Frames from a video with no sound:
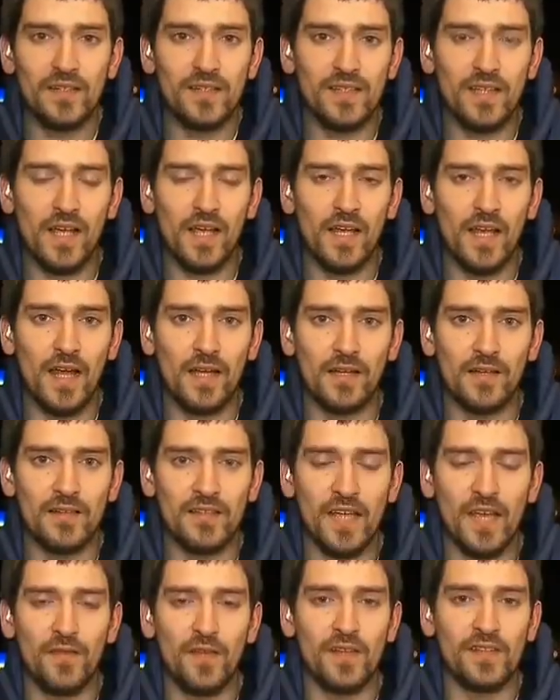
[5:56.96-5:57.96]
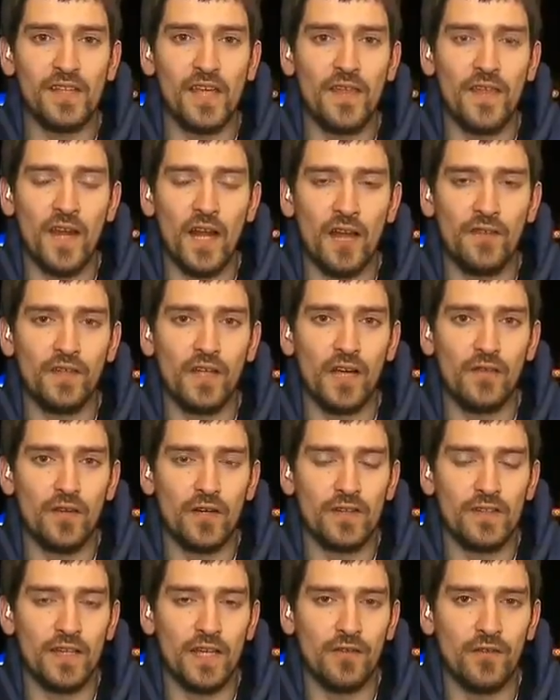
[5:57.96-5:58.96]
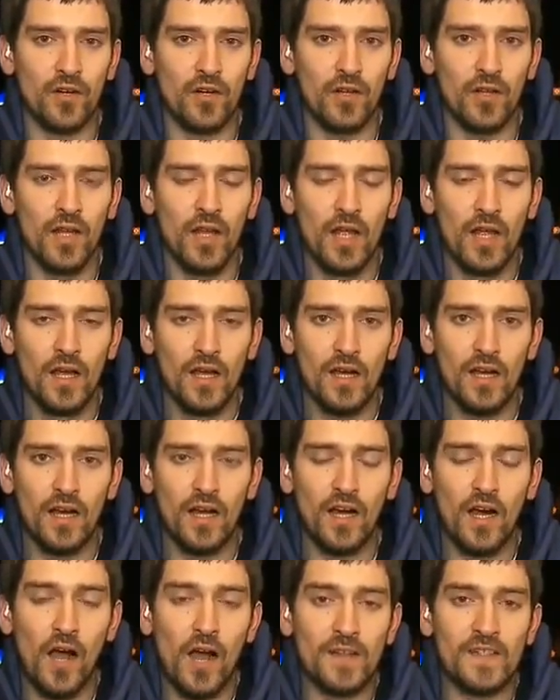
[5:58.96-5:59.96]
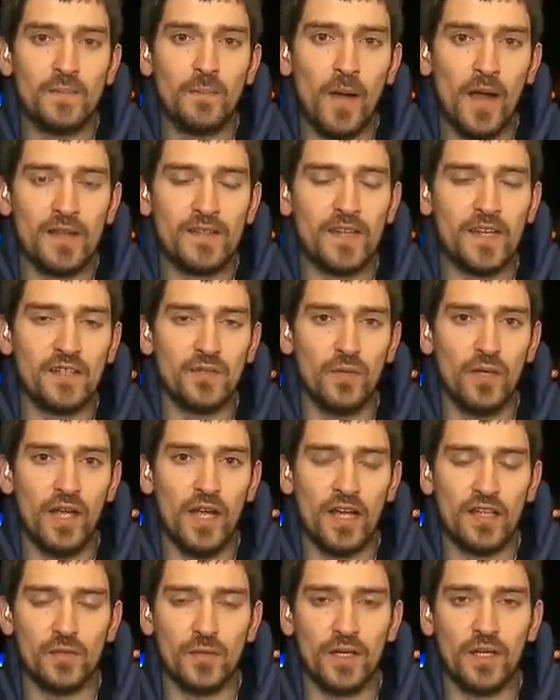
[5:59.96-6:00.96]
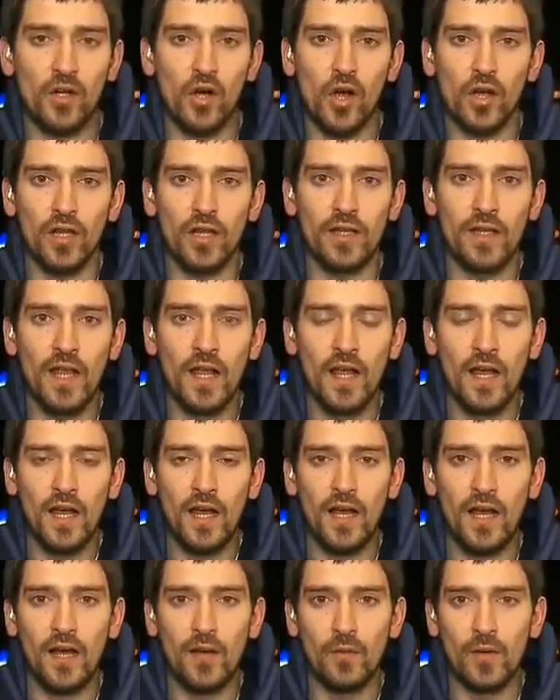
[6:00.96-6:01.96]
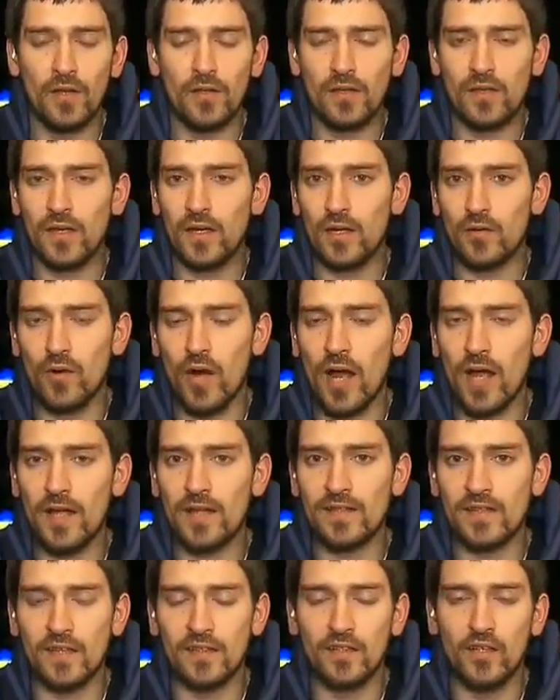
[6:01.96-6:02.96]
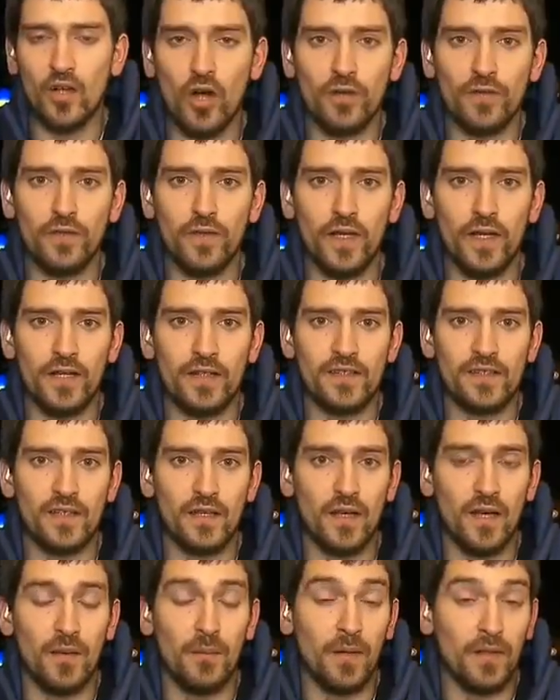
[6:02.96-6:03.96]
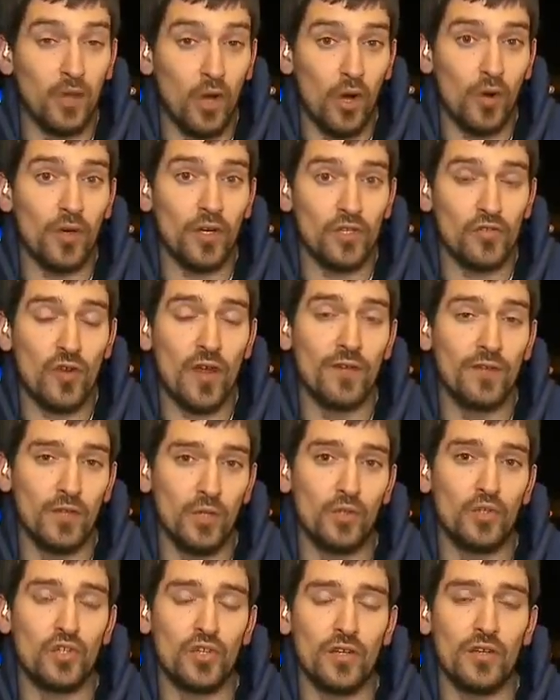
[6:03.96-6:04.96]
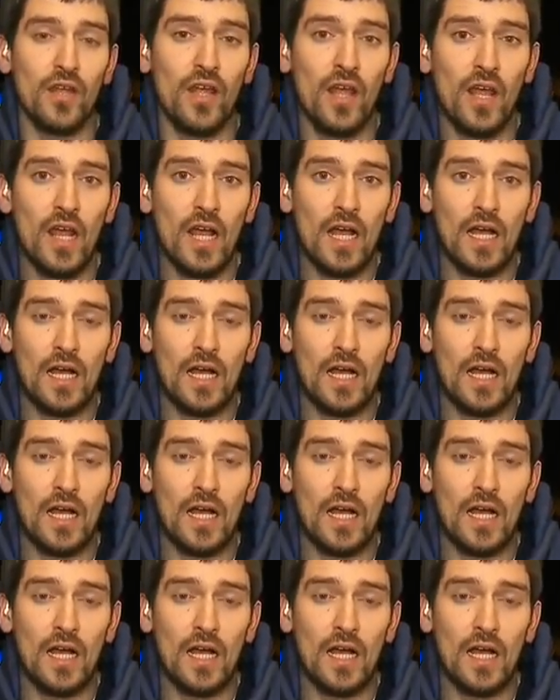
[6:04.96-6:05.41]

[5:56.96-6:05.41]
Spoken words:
can safely say that I've covered several hotspots, as we call it, with riots conflicts. But Orange Revolution,